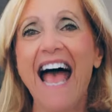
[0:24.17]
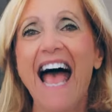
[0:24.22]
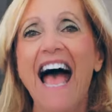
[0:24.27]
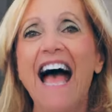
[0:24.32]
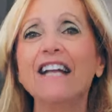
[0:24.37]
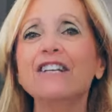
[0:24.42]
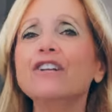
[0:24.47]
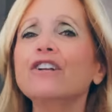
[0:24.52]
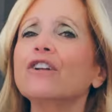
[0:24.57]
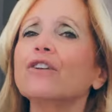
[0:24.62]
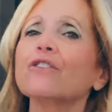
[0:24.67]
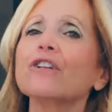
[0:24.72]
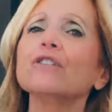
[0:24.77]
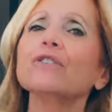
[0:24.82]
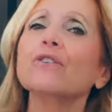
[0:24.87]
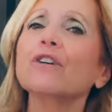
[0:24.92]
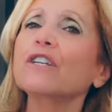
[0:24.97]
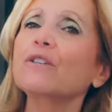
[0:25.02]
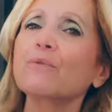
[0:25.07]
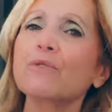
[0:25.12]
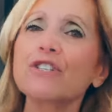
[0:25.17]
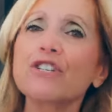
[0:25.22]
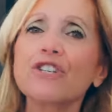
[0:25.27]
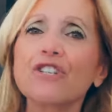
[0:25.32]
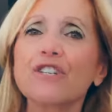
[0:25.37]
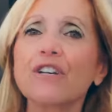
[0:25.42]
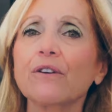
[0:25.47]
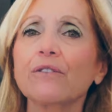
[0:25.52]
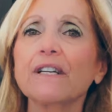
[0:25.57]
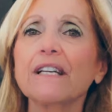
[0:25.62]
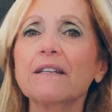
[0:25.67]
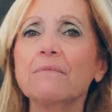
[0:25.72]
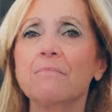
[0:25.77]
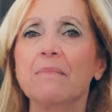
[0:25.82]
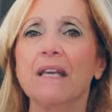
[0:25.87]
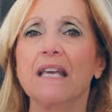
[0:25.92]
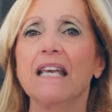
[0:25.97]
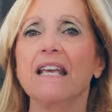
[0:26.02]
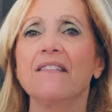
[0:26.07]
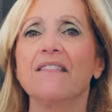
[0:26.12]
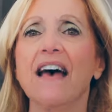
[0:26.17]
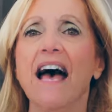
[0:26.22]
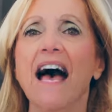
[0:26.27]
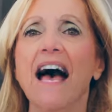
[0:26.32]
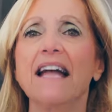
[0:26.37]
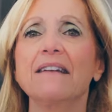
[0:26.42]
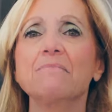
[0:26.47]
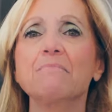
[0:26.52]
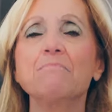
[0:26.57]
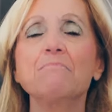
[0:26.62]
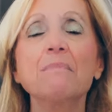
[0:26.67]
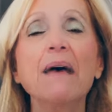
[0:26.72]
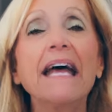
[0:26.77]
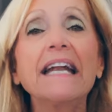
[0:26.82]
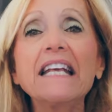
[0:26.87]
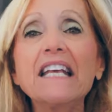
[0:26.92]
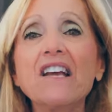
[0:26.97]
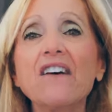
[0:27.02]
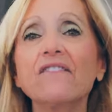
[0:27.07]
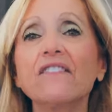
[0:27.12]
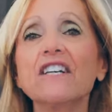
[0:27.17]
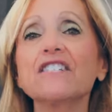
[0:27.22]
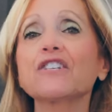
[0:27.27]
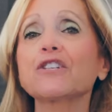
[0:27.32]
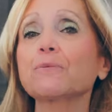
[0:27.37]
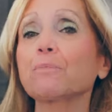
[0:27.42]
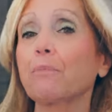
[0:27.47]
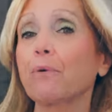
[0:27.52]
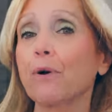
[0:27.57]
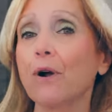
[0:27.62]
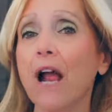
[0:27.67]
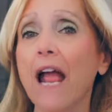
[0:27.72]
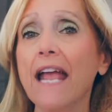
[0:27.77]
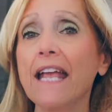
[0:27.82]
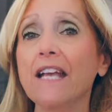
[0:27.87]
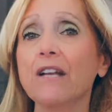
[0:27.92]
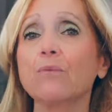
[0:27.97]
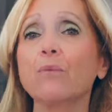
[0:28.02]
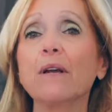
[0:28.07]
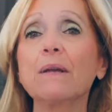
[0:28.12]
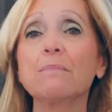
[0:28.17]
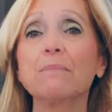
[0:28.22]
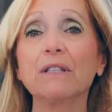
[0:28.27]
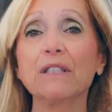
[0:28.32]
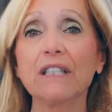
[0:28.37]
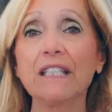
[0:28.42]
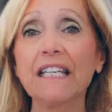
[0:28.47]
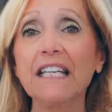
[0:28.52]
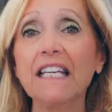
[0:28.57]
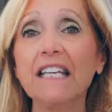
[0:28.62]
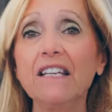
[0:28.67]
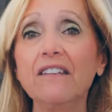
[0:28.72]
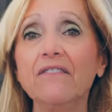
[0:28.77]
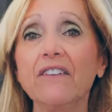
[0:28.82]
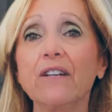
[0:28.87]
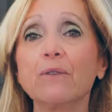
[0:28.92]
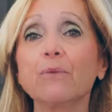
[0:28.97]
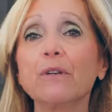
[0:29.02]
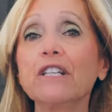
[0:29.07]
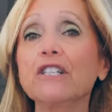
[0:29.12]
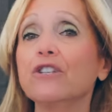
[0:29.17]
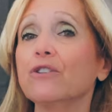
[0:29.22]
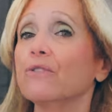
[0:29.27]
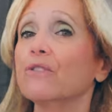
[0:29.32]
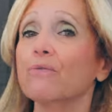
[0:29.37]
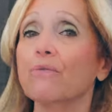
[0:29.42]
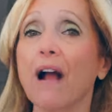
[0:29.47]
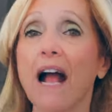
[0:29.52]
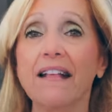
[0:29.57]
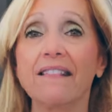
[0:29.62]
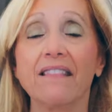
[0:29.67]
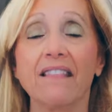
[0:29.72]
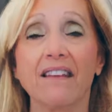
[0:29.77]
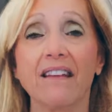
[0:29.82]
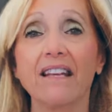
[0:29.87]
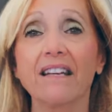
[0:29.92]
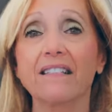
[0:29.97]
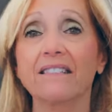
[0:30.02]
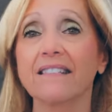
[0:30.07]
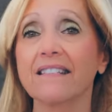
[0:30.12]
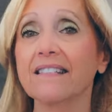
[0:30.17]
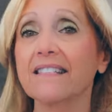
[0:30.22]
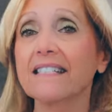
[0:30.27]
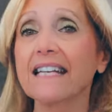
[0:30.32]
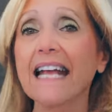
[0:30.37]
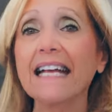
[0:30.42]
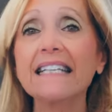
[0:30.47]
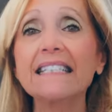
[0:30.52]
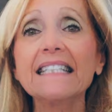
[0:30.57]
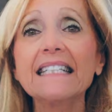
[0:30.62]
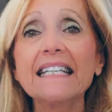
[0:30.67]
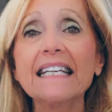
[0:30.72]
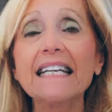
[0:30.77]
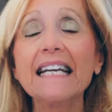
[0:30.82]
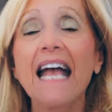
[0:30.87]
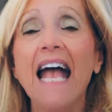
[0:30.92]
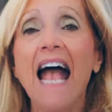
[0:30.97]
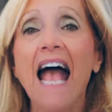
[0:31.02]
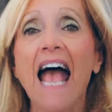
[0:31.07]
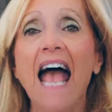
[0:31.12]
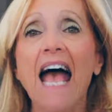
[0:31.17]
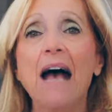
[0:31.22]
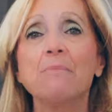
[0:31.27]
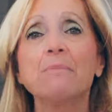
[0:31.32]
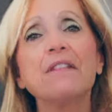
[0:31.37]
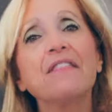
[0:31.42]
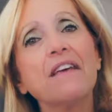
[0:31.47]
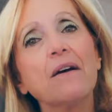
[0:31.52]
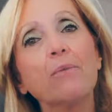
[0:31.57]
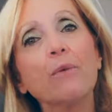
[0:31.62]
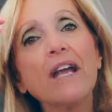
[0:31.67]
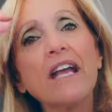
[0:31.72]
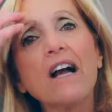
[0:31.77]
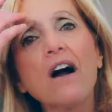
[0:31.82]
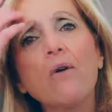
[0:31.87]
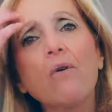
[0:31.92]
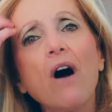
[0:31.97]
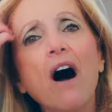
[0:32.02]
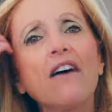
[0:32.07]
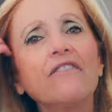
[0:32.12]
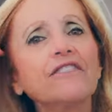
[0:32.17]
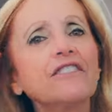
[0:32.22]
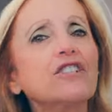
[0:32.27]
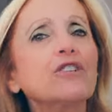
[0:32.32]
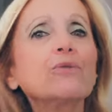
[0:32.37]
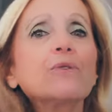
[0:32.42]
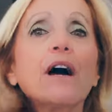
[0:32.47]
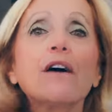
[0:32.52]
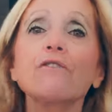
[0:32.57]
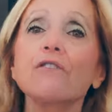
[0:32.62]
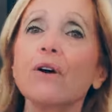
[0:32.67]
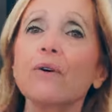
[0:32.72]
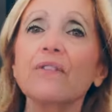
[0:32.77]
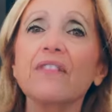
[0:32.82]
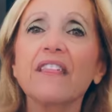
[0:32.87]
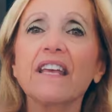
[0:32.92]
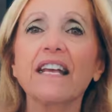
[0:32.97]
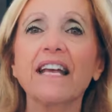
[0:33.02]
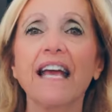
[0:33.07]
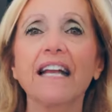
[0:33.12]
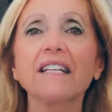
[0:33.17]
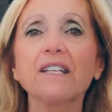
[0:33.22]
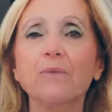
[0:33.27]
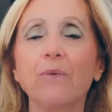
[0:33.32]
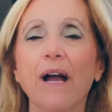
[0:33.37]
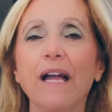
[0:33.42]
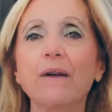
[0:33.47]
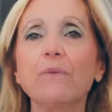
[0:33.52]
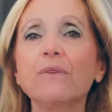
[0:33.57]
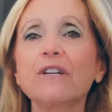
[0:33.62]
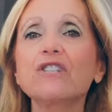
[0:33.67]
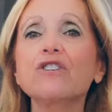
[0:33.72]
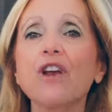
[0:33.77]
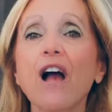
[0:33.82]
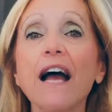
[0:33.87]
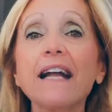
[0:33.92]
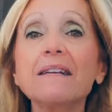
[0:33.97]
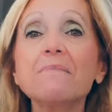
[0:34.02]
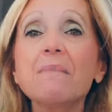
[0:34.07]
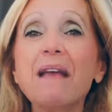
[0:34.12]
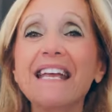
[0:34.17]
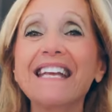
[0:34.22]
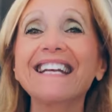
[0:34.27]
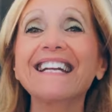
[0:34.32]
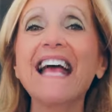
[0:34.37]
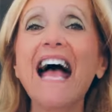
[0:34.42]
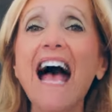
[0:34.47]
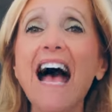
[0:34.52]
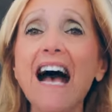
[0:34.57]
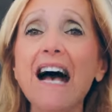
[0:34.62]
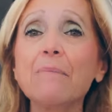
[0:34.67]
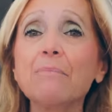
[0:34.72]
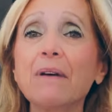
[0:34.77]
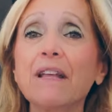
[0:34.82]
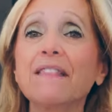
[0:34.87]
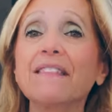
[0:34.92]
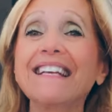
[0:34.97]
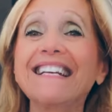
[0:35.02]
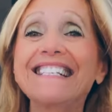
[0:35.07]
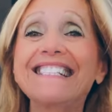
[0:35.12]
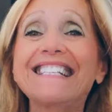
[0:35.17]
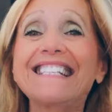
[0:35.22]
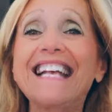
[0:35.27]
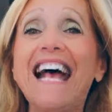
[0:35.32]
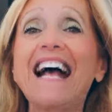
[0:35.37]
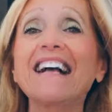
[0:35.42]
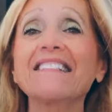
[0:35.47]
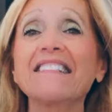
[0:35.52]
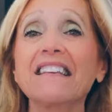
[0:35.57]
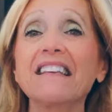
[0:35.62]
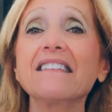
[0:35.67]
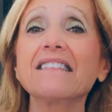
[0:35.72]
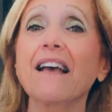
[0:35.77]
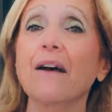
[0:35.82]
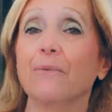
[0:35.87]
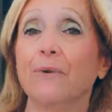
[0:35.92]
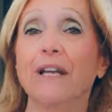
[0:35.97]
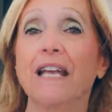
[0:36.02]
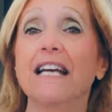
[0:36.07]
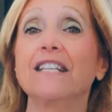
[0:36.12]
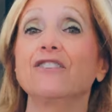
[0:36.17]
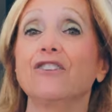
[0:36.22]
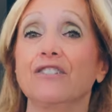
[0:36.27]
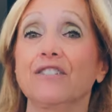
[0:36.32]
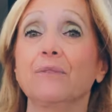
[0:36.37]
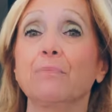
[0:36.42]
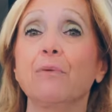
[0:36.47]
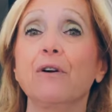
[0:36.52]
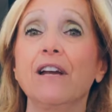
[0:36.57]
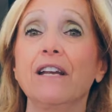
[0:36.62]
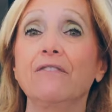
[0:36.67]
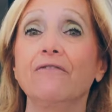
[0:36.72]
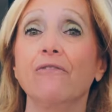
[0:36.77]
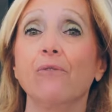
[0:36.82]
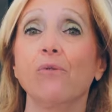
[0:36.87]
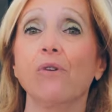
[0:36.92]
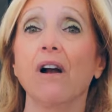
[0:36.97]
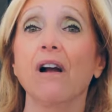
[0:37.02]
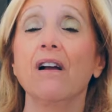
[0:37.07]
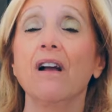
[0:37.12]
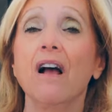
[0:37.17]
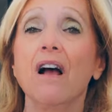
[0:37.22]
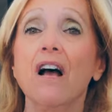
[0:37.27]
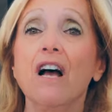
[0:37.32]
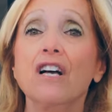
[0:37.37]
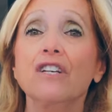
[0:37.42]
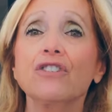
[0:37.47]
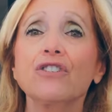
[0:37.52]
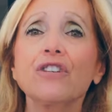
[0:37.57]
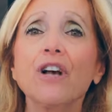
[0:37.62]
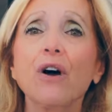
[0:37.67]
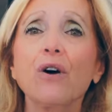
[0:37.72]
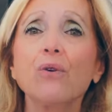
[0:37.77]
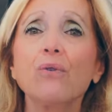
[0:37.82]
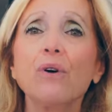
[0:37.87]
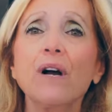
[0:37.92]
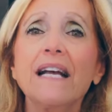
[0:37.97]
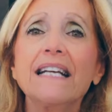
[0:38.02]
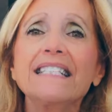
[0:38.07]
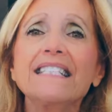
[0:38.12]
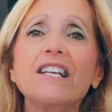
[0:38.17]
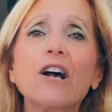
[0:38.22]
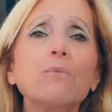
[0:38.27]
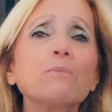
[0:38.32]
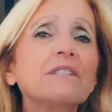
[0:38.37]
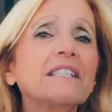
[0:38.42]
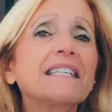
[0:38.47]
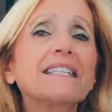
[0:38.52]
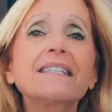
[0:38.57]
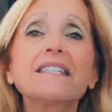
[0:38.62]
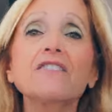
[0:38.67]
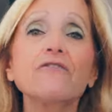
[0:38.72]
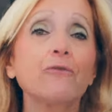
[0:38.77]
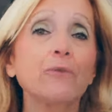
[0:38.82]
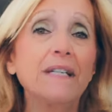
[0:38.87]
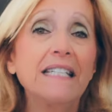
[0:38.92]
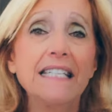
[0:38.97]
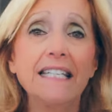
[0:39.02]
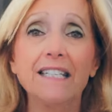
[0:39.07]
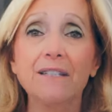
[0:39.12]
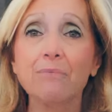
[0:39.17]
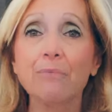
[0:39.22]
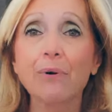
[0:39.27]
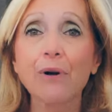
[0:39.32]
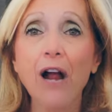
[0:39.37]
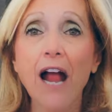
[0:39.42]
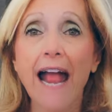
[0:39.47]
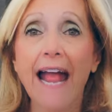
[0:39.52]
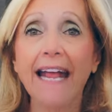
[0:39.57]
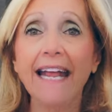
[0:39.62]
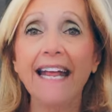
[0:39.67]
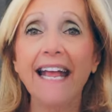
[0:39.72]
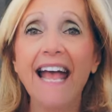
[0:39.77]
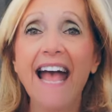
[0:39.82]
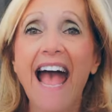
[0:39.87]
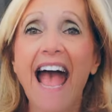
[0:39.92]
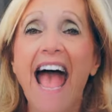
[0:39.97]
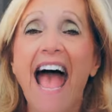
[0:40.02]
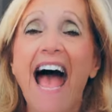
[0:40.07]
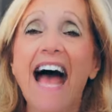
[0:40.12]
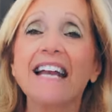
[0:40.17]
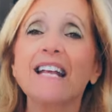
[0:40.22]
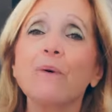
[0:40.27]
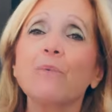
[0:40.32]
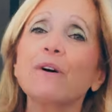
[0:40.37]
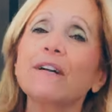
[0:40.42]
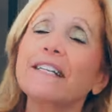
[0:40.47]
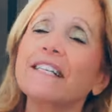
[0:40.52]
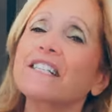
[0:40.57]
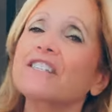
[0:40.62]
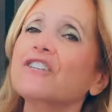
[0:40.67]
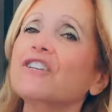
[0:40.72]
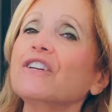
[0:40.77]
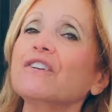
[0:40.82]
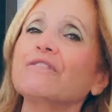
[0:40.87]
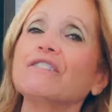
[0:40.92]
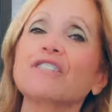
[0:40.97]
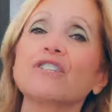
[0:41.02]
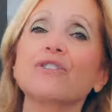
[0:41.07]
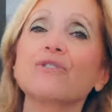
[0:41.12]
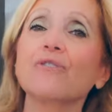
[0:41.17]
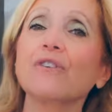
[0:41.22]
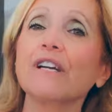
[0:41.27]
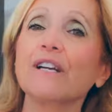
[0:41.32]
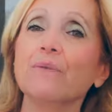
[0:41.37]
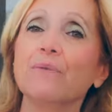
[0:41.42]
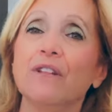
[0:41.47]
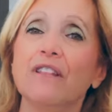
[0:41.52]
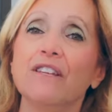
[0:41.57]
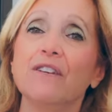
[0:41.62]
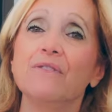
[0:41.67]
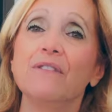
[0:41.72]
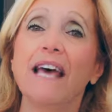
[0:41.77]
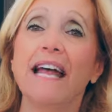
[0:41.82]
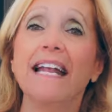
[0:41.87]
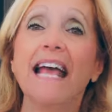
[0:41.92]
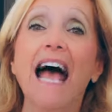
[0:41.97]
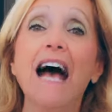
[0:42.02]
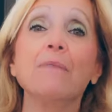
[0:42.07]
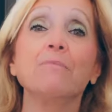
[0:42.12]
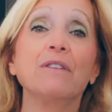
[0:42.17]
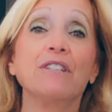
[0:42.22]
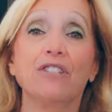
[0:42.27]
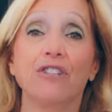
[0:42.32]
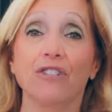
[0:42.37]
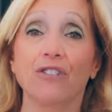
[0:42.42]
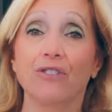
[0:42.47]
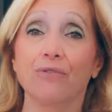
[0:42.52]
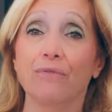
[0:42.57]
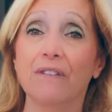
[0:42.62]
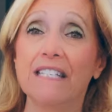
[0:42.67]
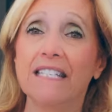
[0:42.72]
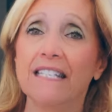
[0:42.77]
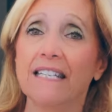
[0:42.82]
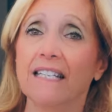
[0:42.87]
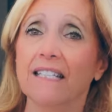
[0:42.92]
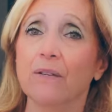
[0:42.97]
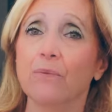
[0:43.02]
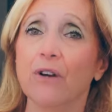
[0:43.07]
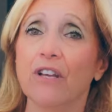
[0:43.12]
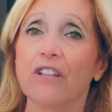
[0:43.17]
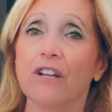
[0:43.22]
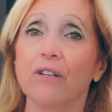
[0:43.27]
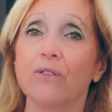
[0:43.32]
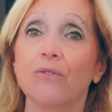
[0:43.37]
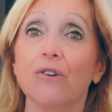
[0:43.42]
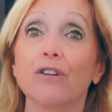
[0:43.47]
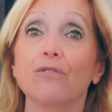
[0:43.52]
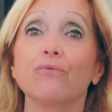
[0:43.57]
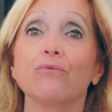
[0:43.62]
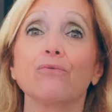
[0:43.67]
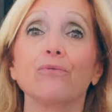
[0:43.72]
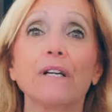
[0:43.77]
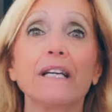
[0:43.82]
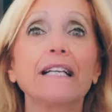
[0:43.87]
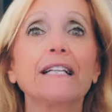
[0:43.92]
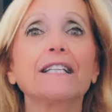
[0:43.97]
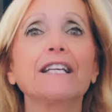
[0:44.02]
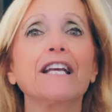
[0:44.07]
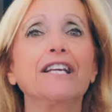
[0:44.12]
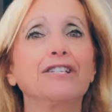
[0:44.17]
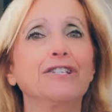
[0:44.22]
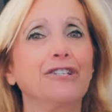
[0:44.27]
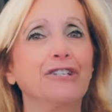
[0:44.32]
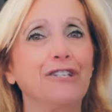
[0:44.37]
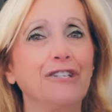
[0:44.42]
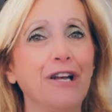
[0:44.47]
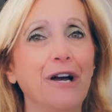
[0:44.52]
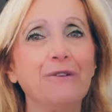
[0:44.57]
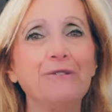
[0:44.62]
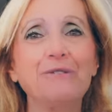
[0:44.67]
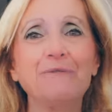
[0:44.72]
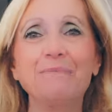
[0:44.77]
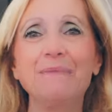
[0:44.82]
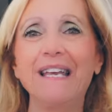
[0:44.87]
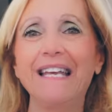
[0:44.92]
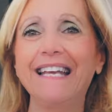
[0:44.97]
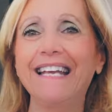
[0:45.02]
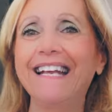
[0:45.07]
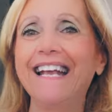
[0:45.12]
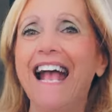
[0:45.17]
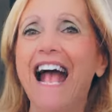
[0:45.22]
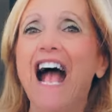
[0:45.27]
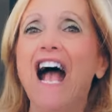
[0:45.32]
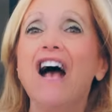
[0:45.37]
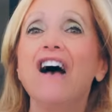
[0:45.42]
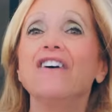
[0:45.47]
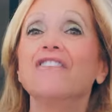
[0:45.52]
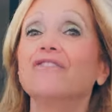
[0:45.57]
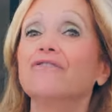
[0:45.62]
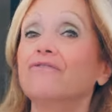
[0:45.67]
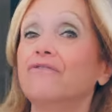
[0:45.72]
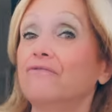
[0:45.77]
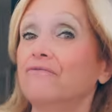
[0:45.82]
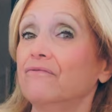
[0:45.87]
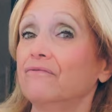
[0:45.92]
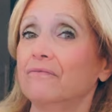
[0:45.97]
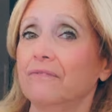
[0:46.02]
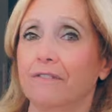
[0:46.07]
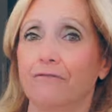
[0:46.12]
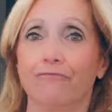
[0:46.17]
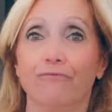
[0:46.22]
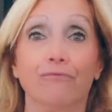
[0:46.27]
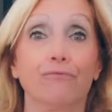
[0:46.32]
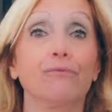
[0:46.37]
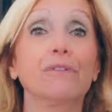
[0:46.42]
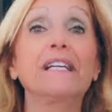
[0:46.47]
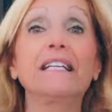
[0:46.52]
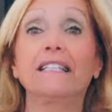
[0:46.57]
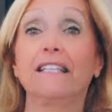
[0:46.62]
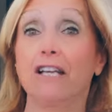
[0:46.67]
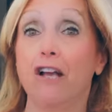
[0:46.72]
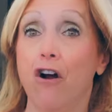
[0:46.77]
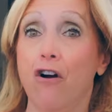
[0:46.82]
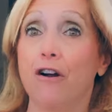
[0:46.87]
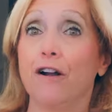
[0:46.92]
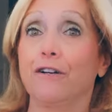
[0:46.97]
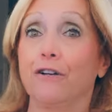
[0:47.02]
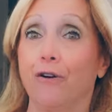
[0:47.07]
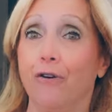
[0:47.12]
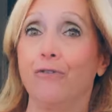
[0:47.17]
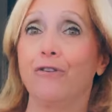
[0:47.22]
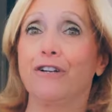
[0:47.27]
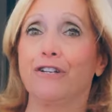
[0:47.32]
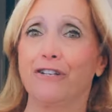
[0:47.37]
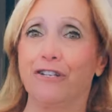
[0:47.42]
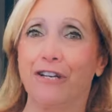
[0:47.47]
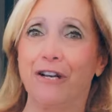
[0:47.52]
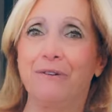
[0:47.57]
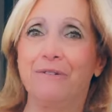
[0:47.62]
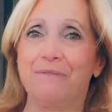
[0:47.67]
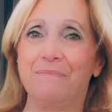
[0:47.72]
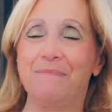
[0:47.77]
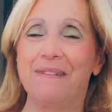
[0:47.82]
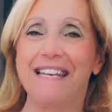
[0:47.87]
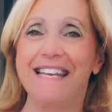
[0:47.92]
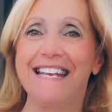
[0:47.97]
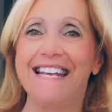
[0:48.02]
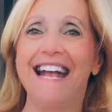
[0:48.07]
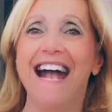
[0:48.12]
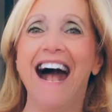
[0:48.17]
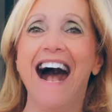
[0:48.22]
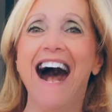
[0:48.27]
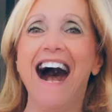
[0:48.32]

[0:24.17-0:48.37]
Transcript: And you know, the Lord was showing me that many of us pray and we believe and we do the right thing and standing, but then we go off and do our own thing anyway, and we try to make it happen, the exact thing that we had just prayed for. So it's almost as if we didn't pray. And I wanted to share a story with you that happened just recently where the Lord really showed me, really hardcore showed me